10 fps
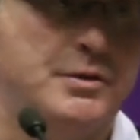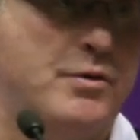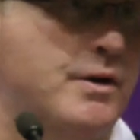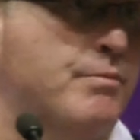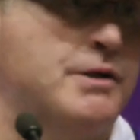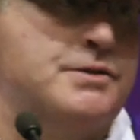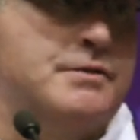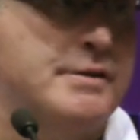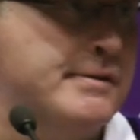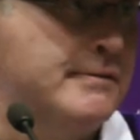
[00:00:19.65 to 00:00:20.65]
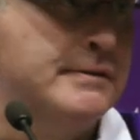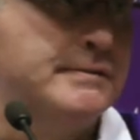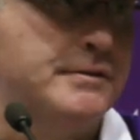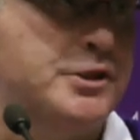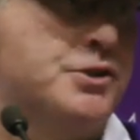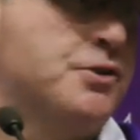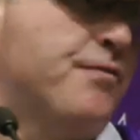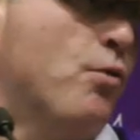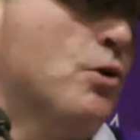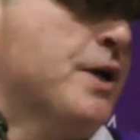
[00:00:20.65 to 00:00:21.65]
doing it, but this is
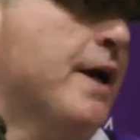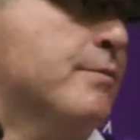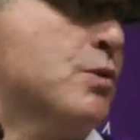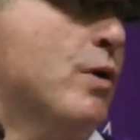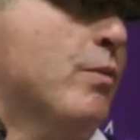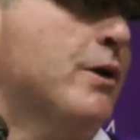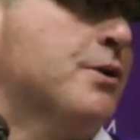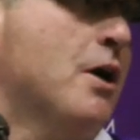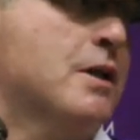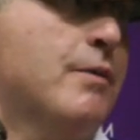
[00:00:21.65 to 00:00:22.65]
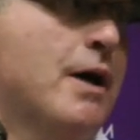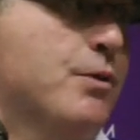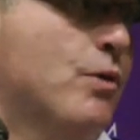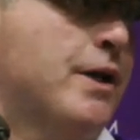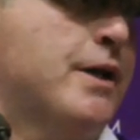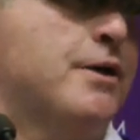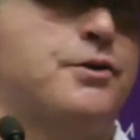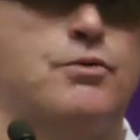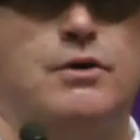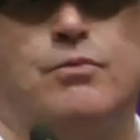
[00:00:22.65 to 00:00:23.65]
the fourth game swing we talked about that we needed
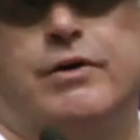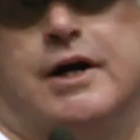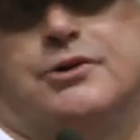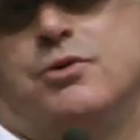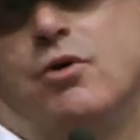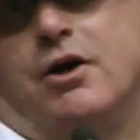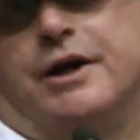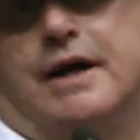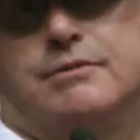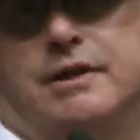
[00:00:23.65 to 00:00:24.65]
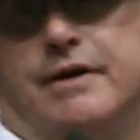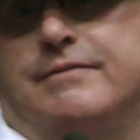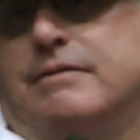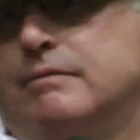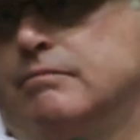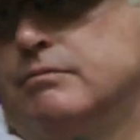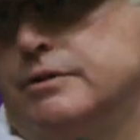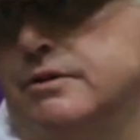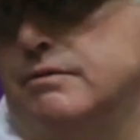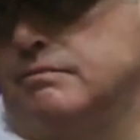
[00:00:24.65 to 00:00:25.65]
to do it. We got two hard games left.
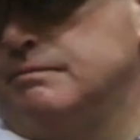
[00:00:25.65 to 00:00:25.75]
So.